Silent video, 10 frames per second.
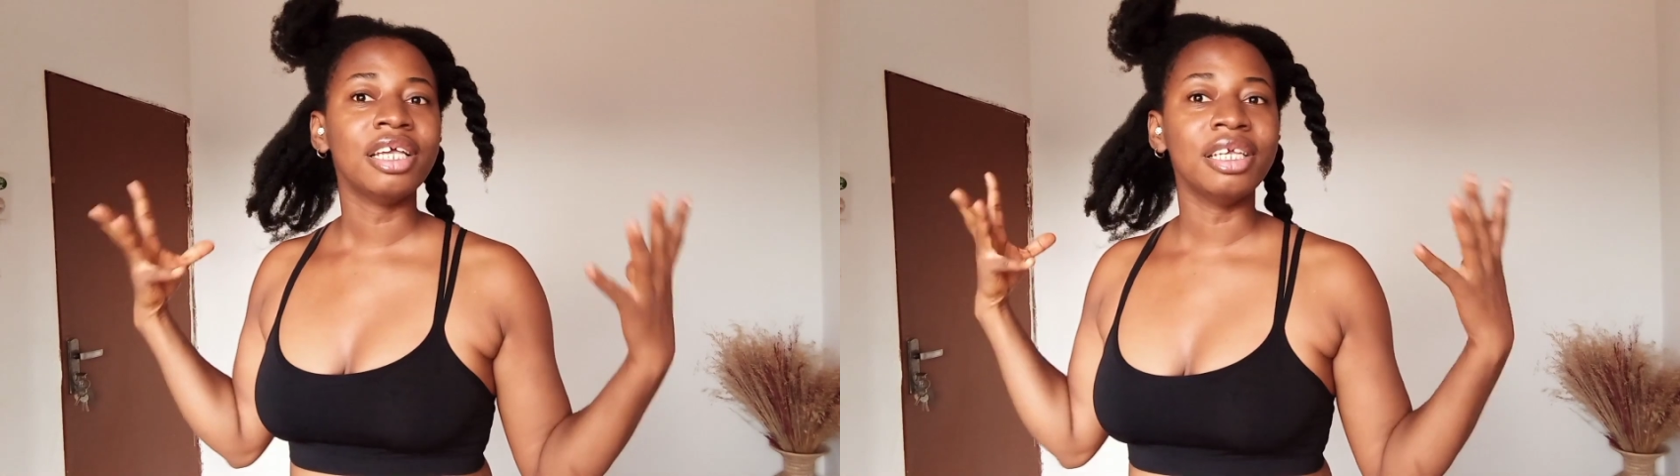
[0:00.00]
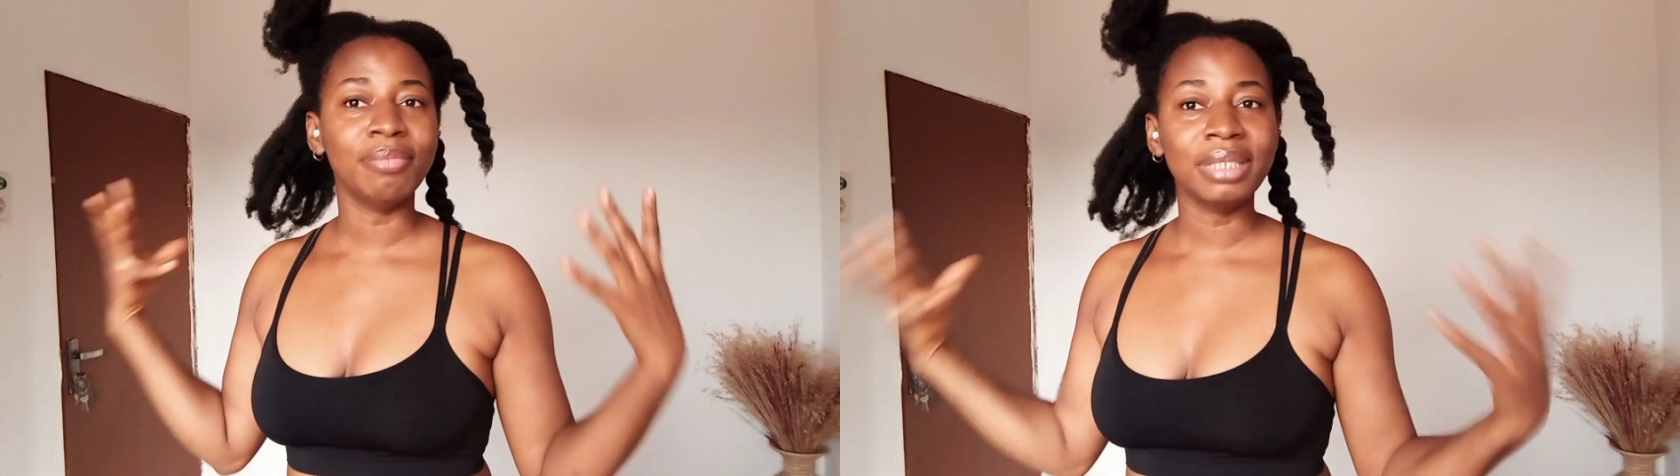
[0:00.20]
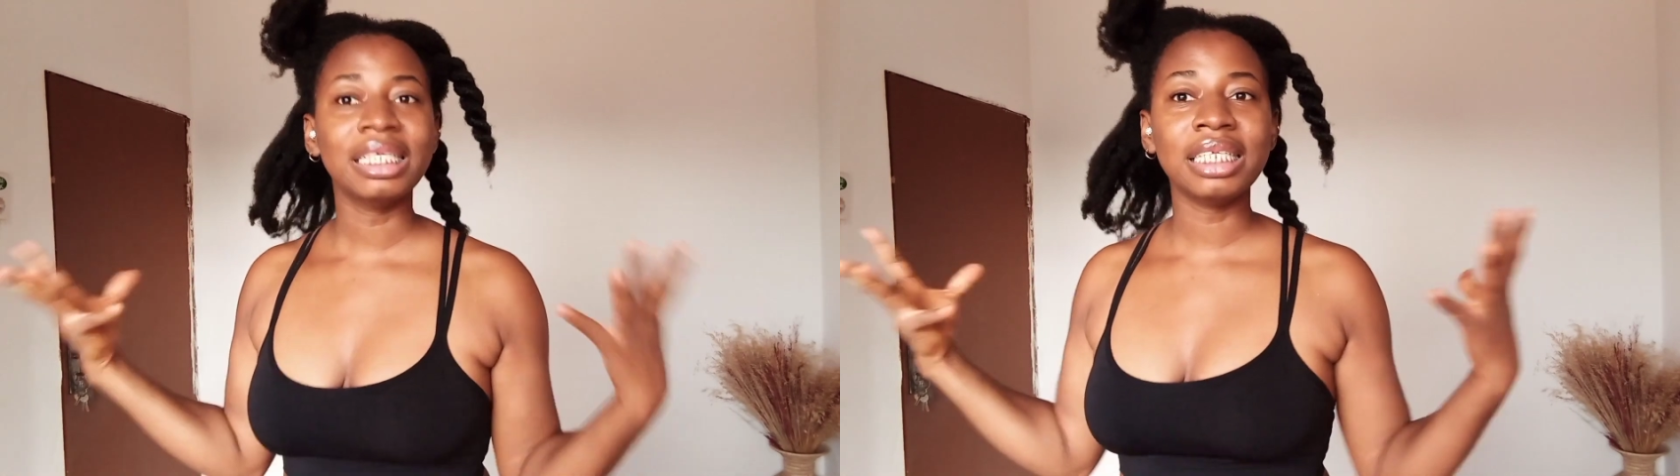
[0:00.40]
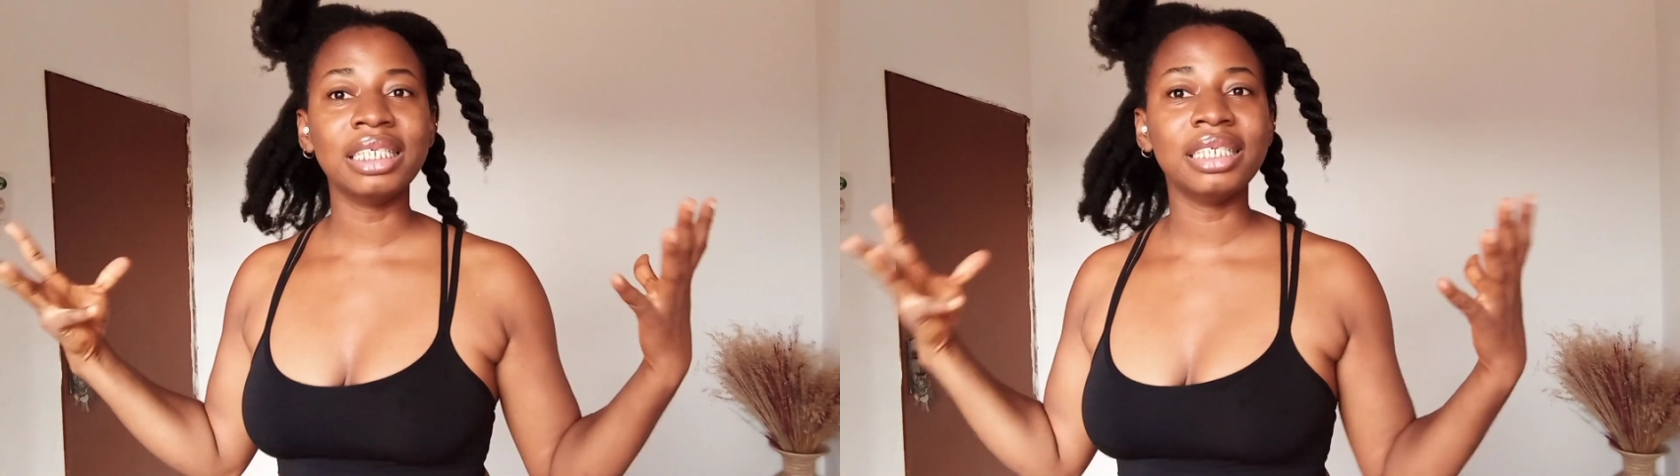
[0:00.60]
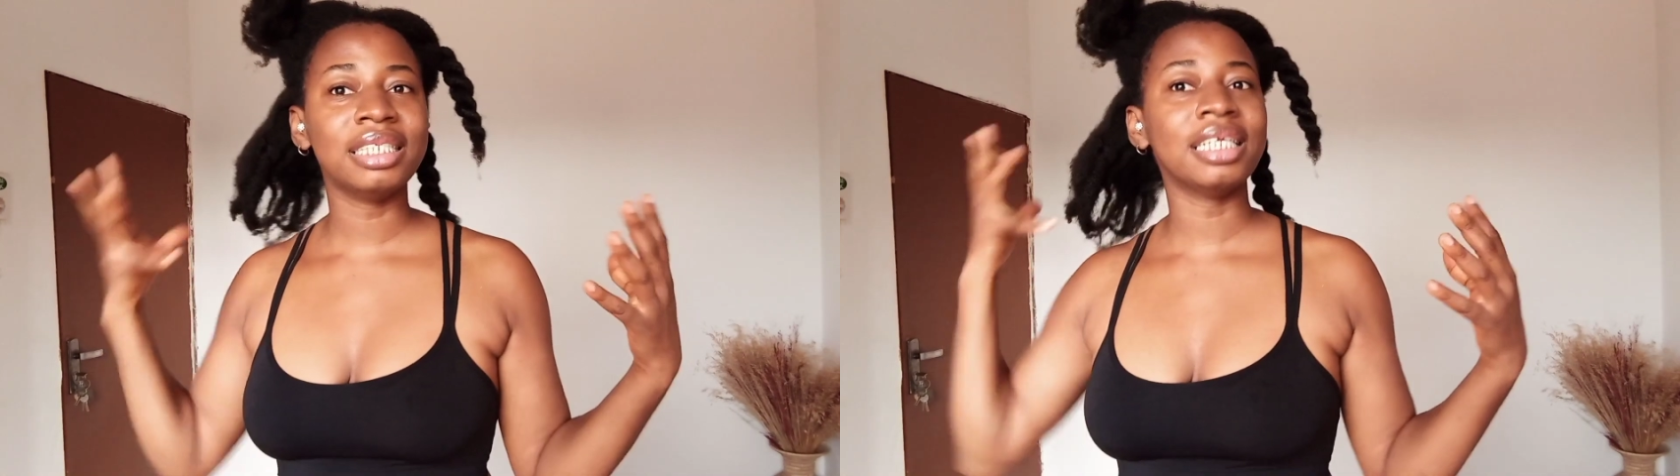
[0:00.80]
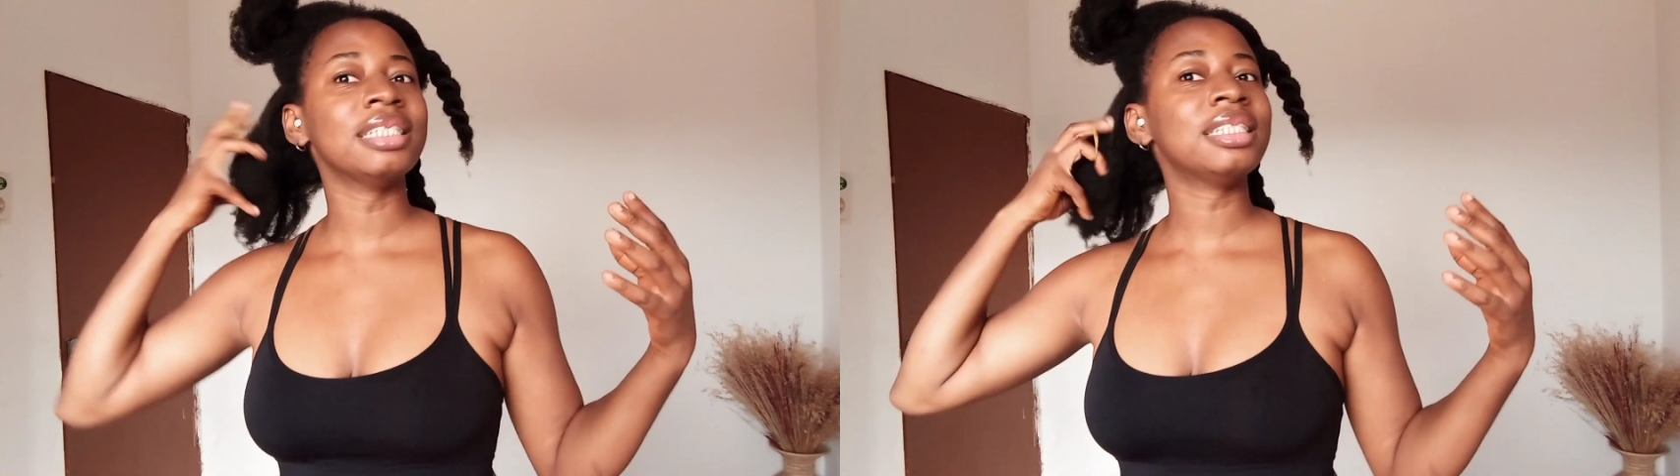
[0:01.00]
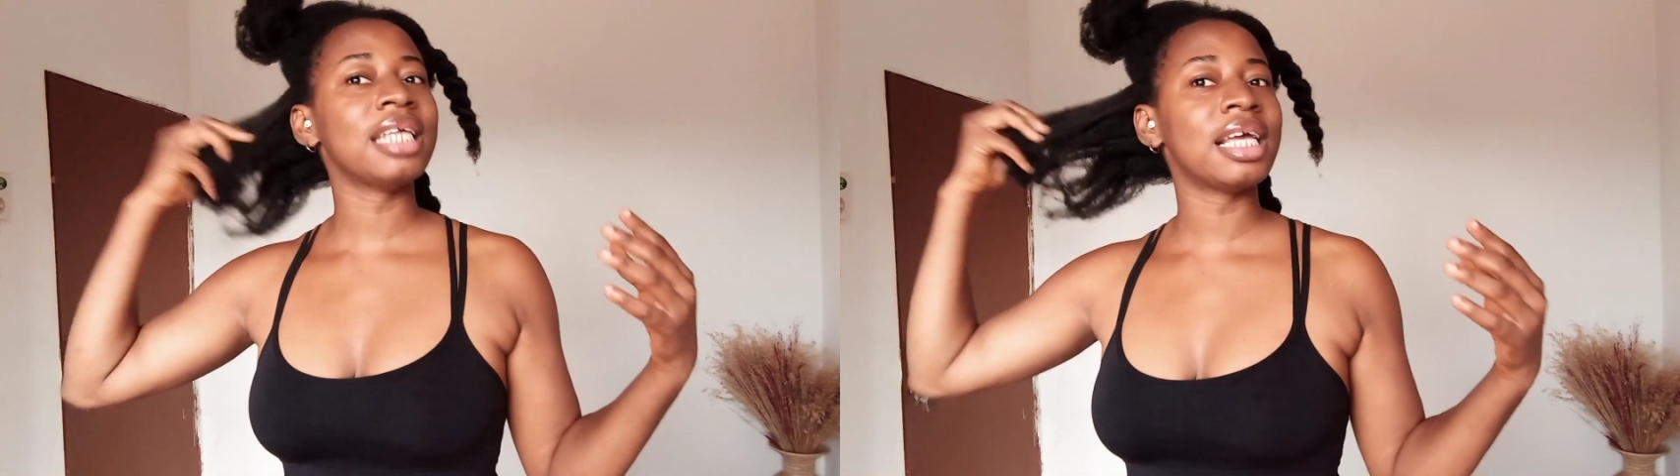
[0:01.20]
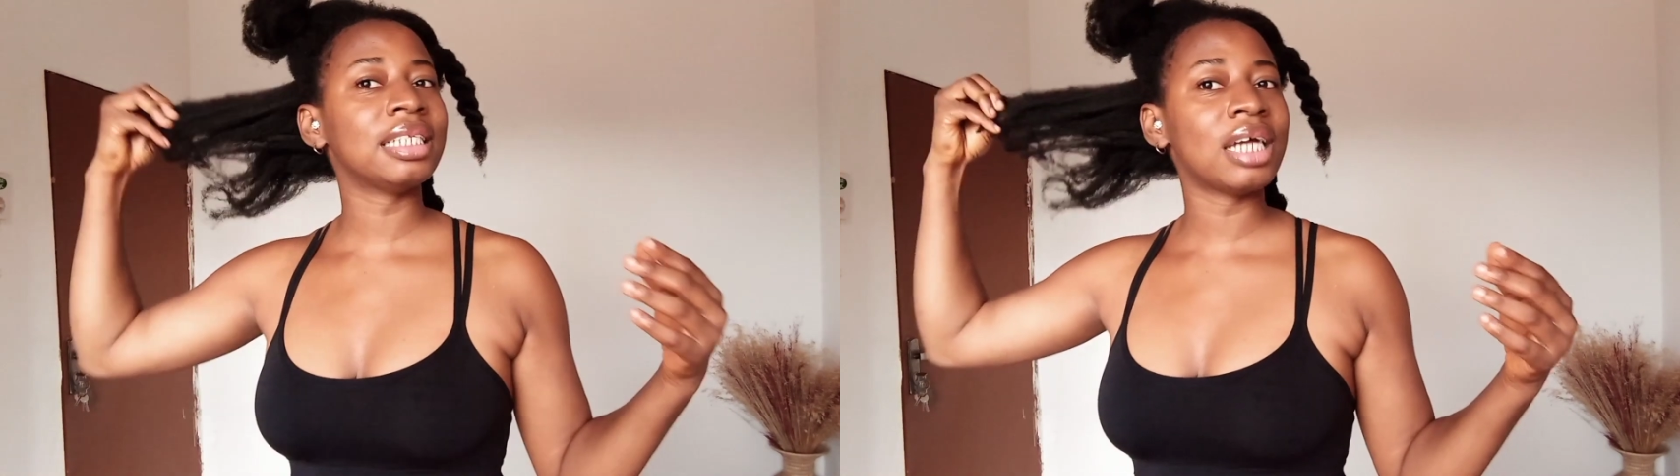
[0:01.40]
immediately they
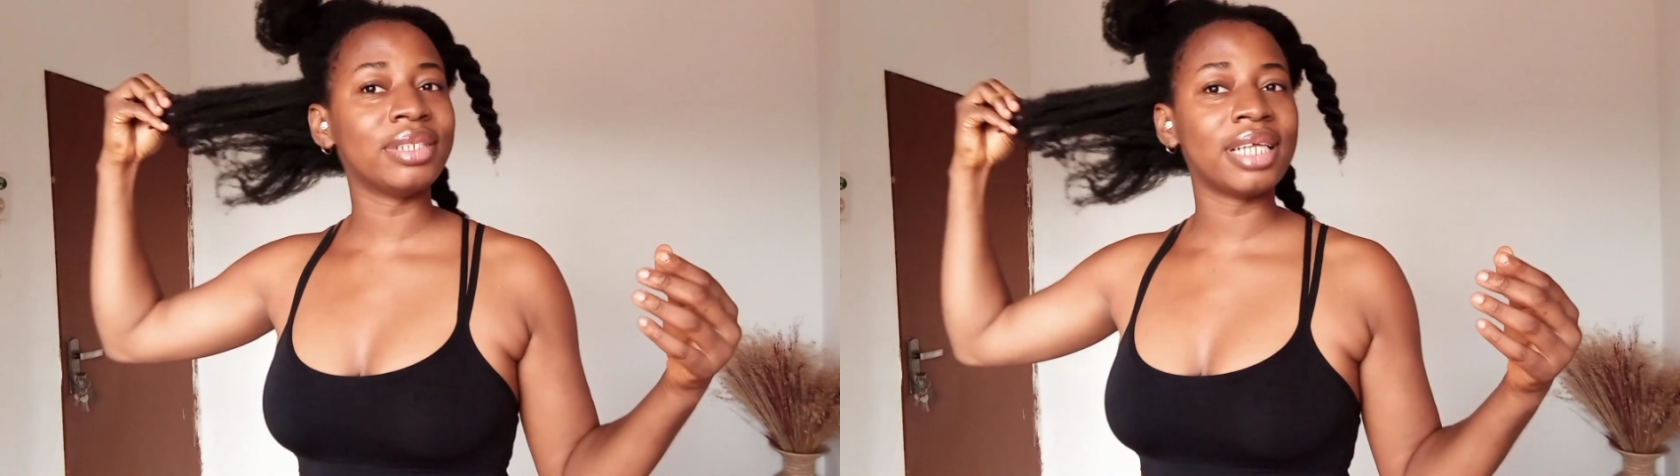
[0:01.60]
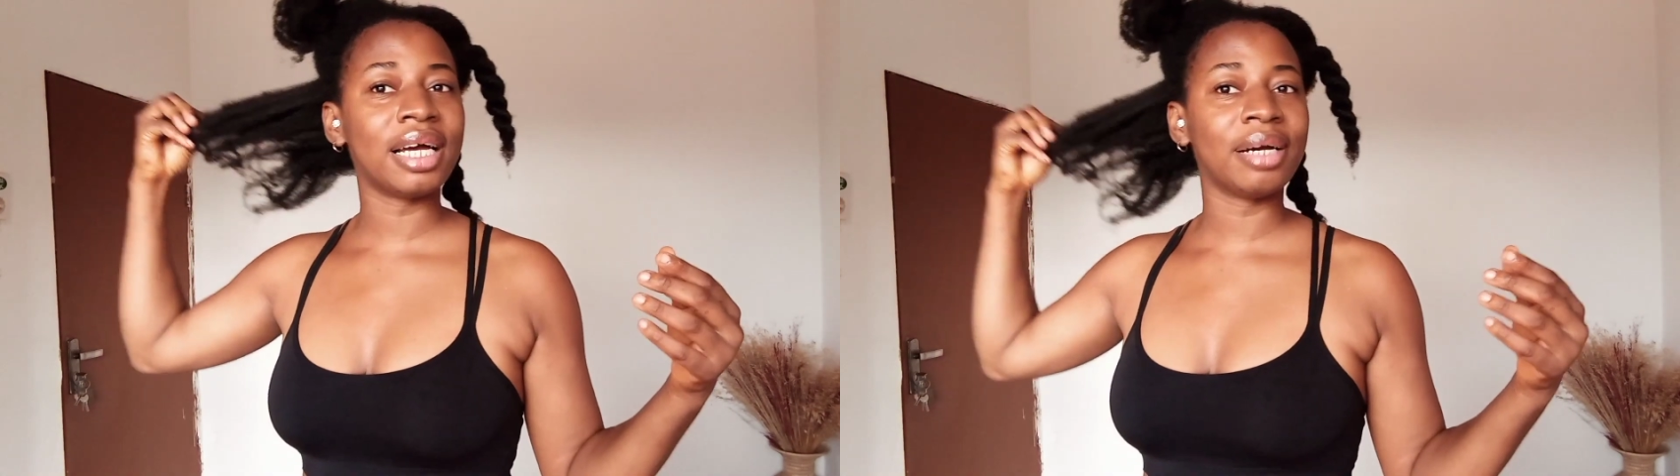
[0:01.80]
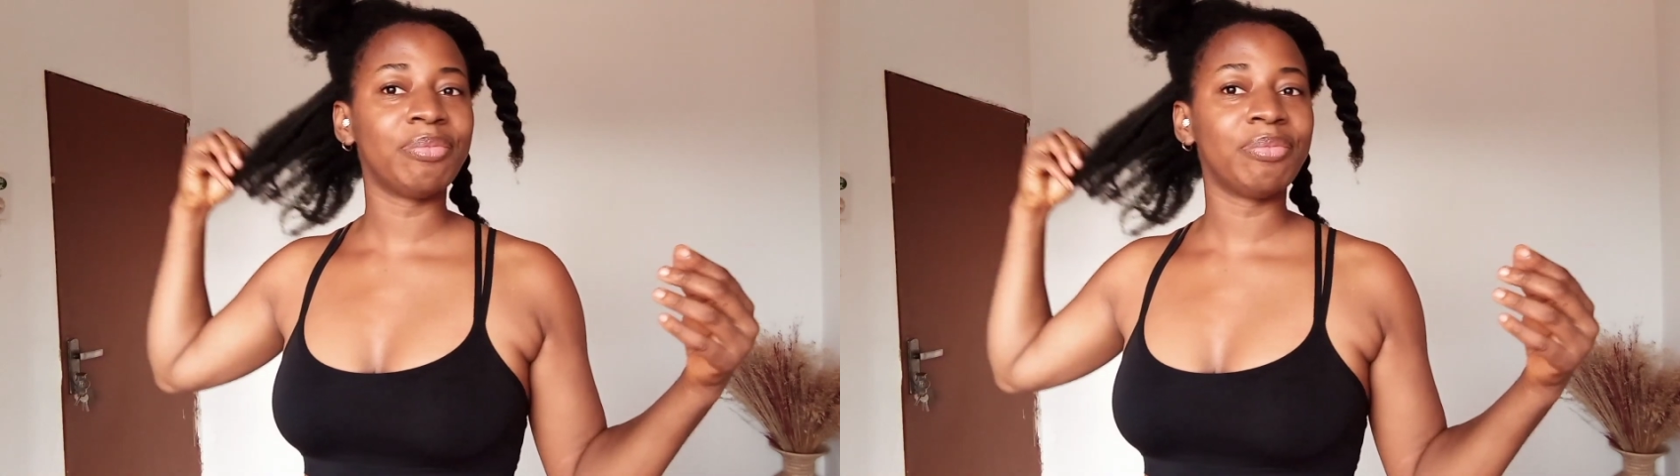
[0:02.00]
take down their